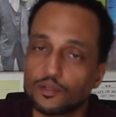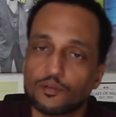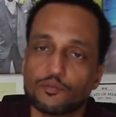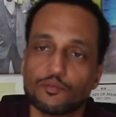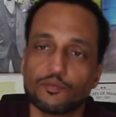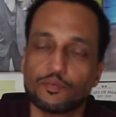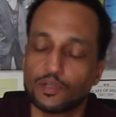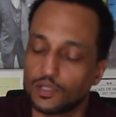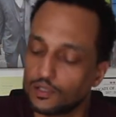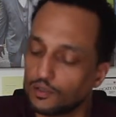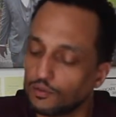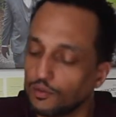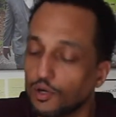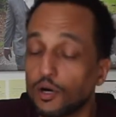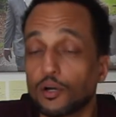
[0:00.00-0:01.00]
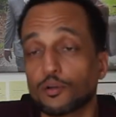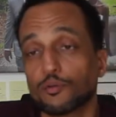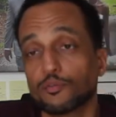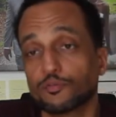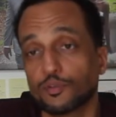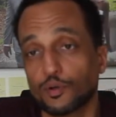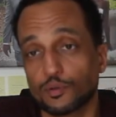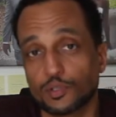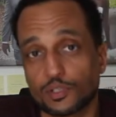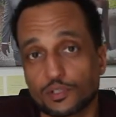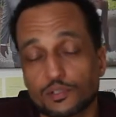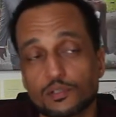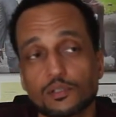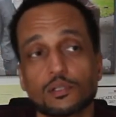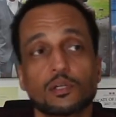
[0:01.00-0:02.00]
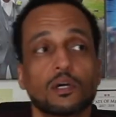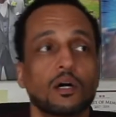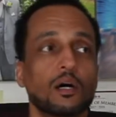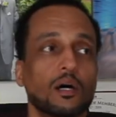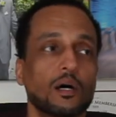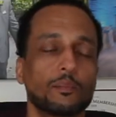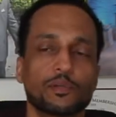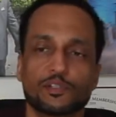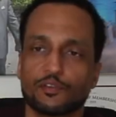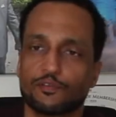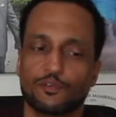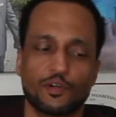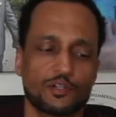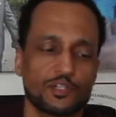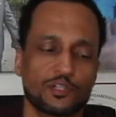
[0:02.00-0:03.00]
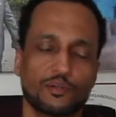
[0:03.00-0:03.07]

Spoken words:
video autofocus. There's a function